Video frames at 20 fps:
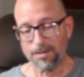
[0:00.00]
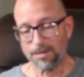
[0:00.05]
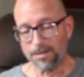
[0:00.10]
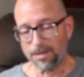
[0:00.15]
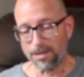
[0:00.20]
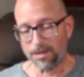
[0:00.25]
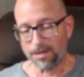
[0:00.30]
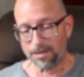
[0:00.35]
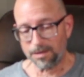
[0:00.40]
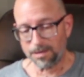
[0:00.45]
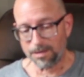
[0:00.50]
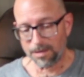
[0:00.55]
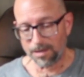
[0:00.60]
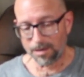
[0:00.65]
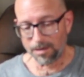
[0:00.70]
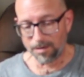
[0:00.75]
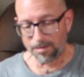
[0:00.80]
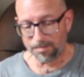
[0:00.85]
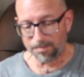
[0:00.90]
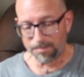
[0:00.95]
and
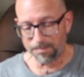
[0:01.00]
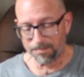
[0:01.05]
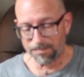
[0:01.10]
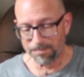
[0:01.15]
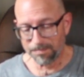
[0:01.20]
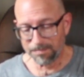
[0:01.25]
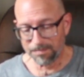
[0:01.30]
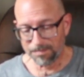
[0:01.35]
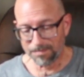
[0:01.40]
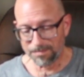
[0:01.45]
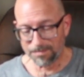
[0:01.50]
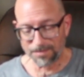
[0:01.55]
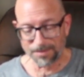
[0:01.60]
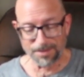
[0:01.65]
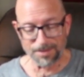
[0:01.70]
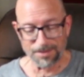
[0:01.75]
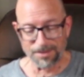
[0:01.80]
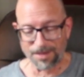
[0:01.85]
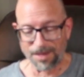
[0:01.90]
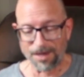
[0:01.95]

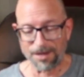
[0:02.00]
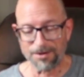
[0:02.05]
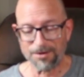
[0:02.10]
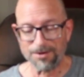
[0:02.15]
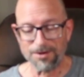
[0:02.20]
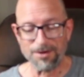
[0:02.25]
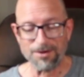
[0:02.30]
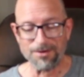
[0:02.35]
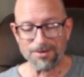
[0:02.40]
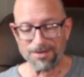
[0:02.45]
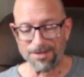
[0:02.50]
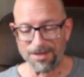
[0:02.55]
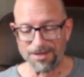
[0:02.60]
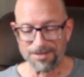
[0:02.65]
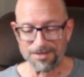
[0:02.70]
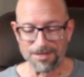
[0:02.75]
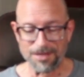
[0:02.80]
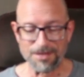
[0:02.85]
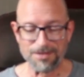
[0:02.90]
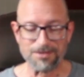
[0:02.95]
I don't know.
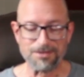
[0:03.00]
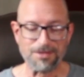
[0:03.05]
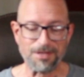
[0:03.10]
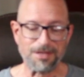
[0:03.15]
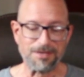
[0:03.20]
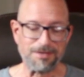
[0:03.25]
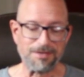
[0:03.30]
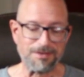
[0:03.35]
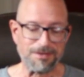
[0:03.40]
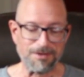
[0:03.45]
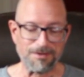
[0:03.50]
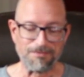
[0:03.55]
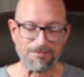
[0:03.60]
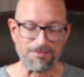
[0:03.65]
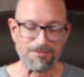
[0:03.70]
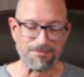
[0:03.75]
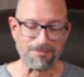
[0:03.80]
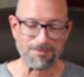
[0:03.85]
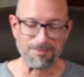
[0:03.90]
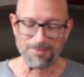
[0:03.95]
That's
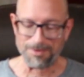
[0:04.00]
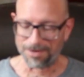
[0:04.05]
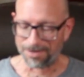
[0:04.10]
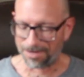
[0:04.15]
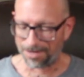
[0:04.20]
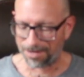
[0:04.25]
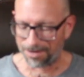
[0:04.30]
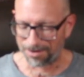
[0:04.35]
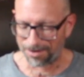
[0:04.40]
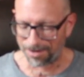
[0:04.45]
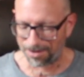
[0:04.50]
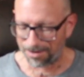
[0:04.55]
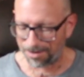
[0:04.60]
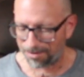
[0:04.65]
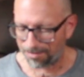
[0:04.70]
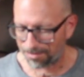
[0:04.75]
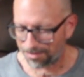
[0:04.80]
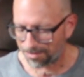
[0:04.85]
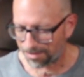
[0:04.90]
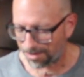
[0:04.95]
different for me. I
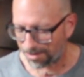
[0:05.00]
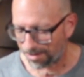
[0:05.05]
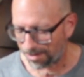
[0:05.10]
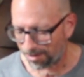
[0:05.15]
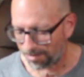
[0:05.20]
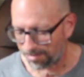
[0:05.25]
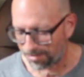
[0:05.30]
never saw that